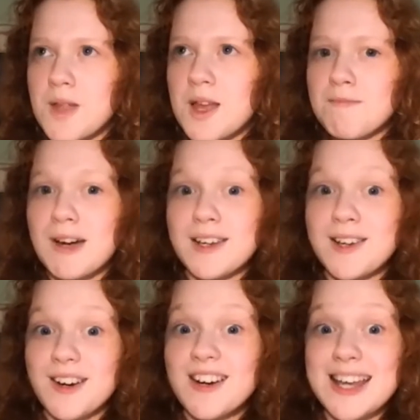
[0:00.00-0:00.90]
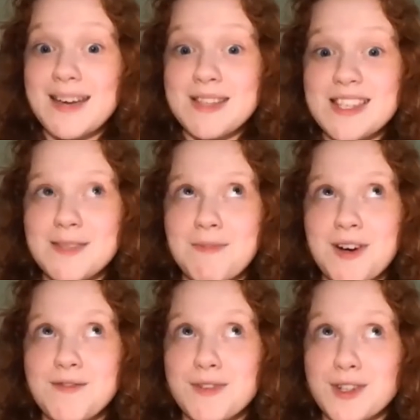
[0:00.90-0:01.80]
My current nemesis
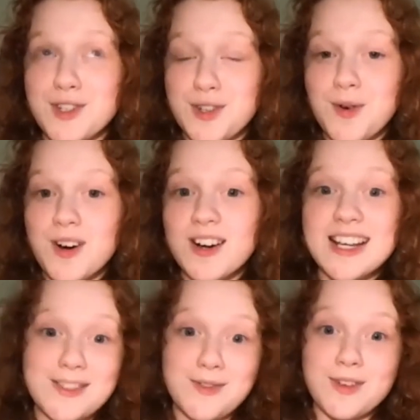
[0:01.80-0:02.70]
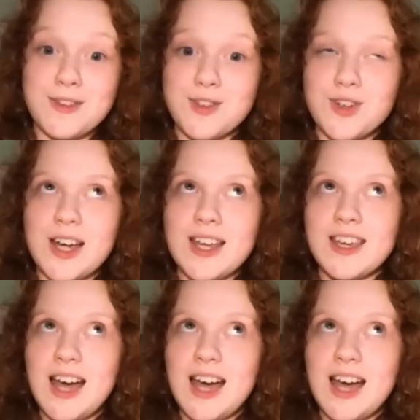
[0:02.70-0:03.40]
bird for sure is northern shrike.